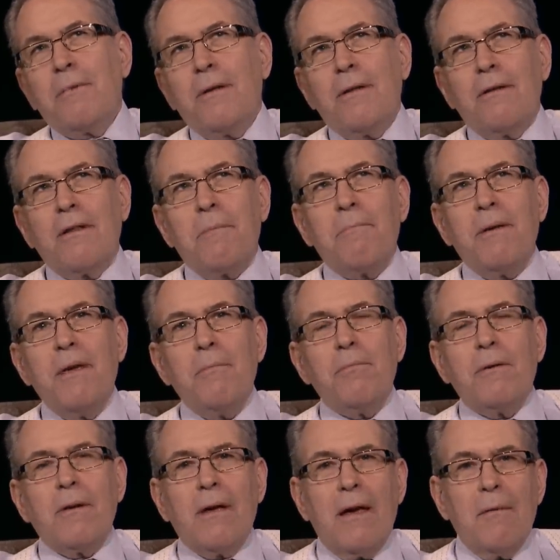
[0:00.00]
you know, the
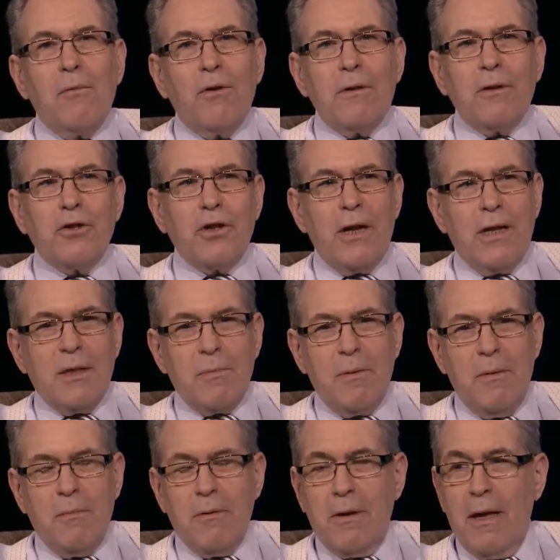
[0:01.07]
people came, all the jazz
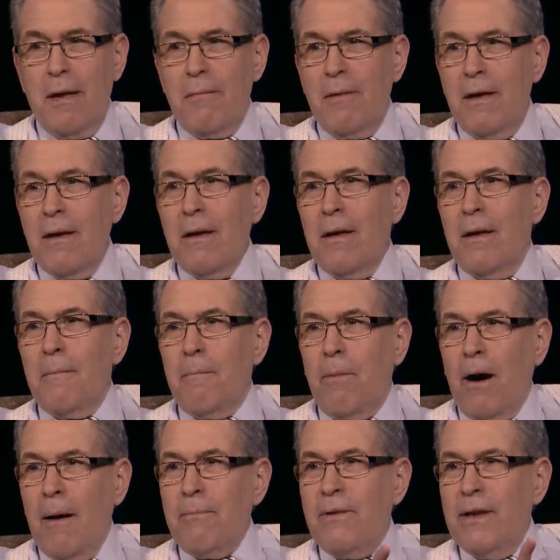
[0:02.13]
people came there.
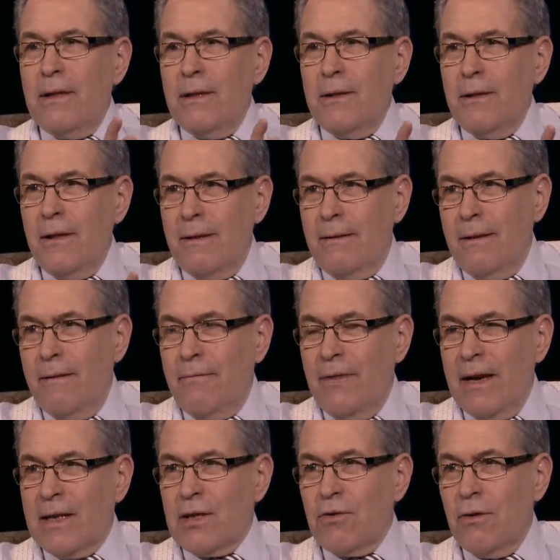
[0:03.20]
Bob Dylan lived
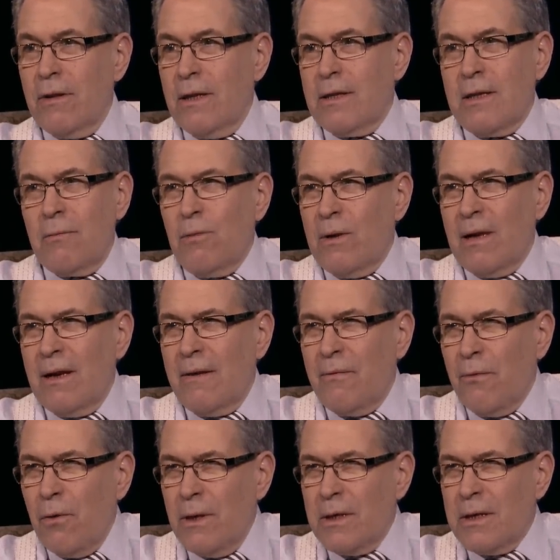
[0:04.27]
next door. They said, "What kind of
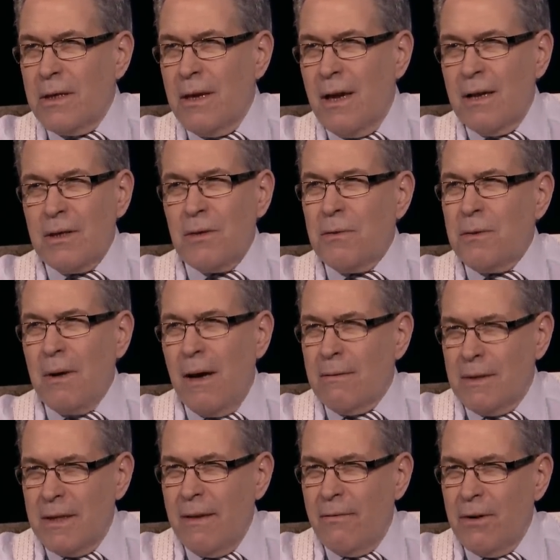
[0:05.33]
voice he has? Who,
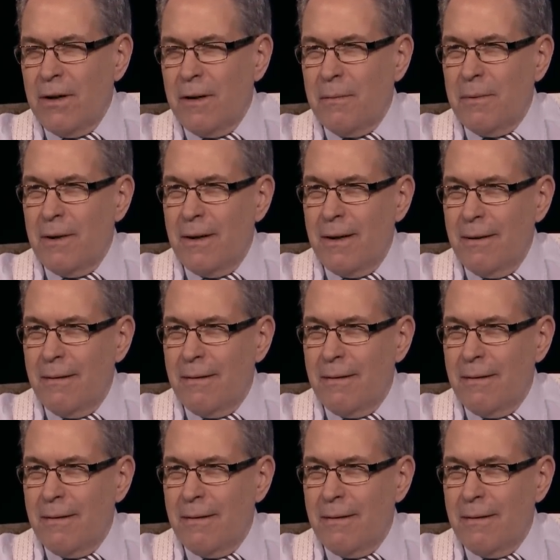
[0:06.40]
how's he ever going to be anything?"